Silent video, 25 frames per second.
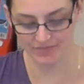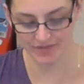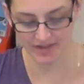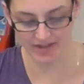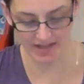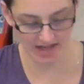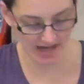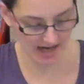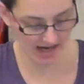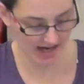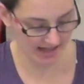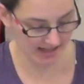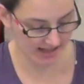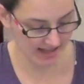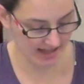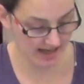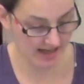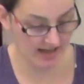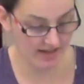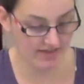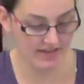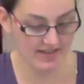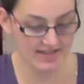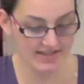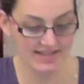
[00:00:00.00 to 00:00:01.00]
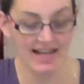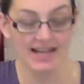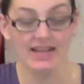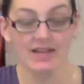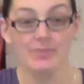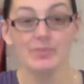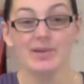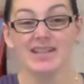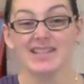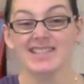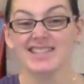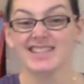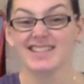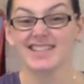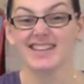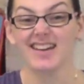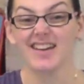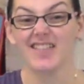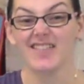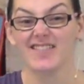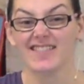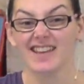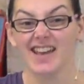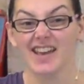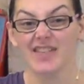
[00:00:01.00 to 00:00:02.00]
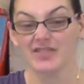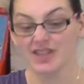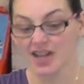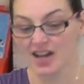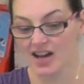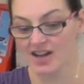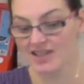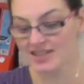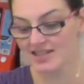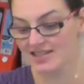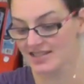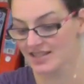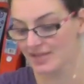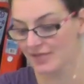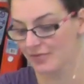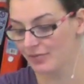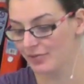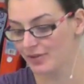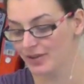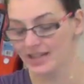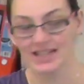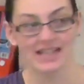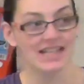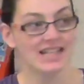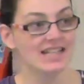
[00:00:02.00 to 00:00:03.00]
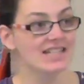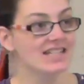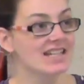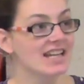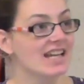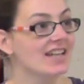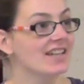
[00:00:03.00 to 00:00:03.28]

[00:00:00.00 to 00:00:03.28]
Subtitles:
and the second piece of card is if we need it.